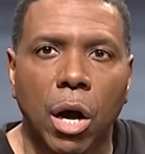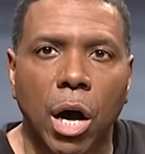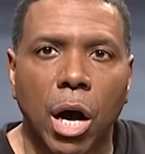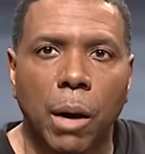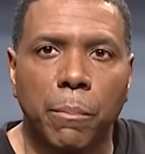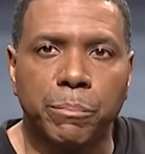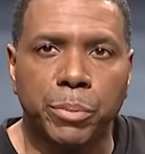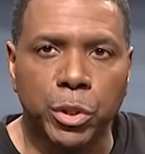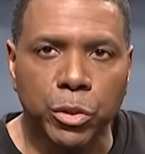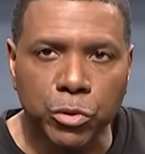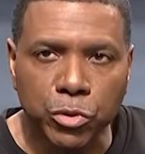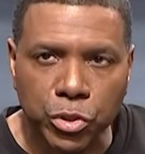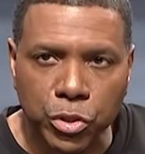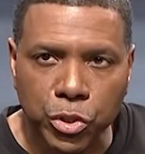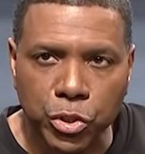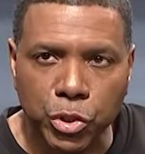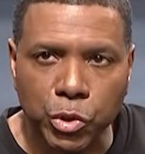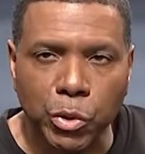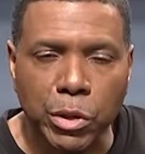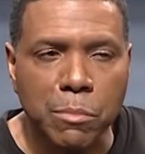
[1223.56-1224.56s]

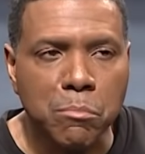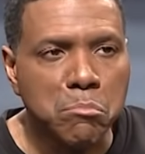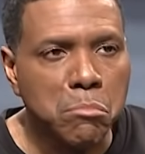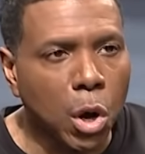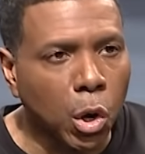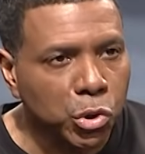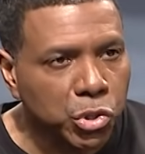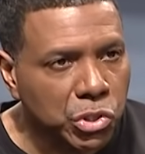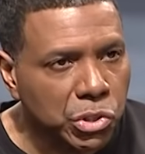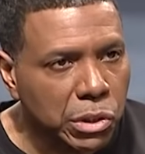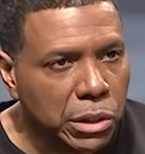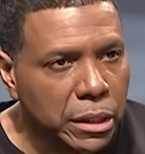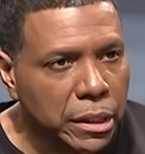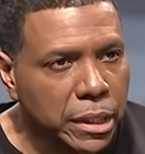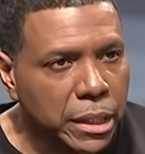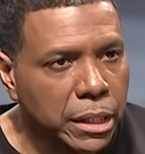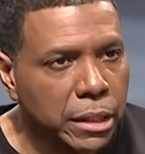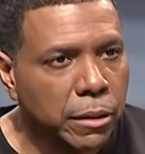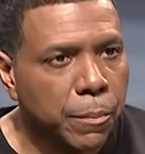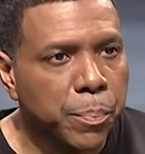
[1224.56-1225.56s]
abuses you
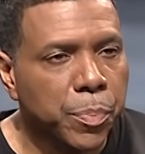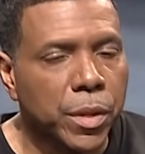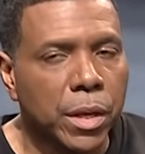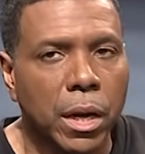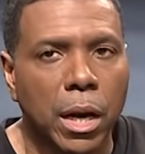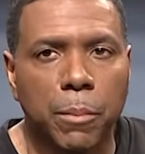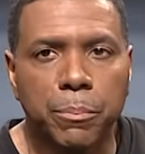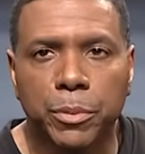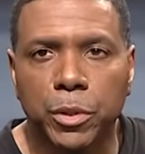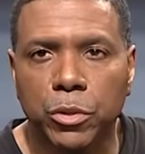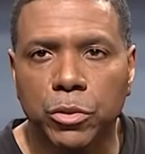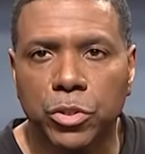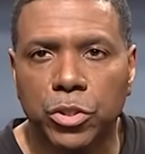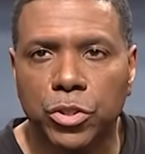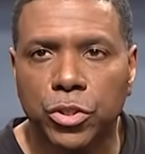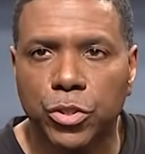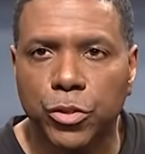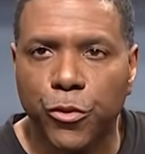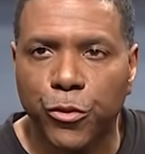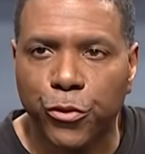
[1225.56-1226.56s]
emotionally,
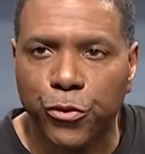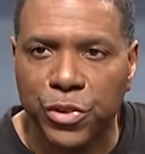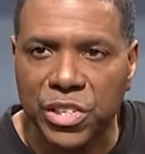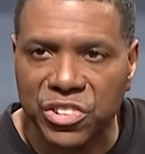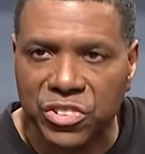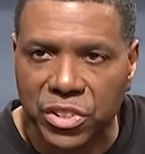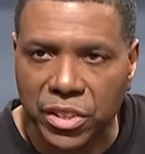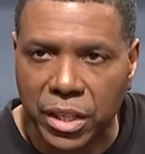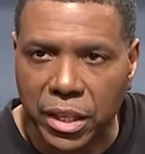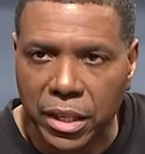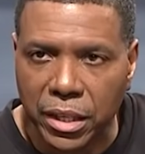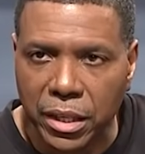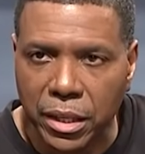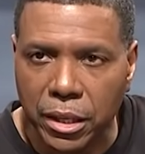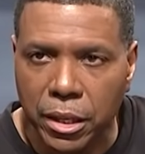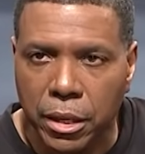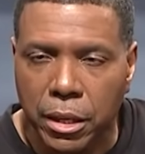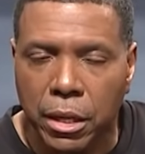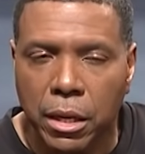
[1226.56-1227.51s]
abuses you physically,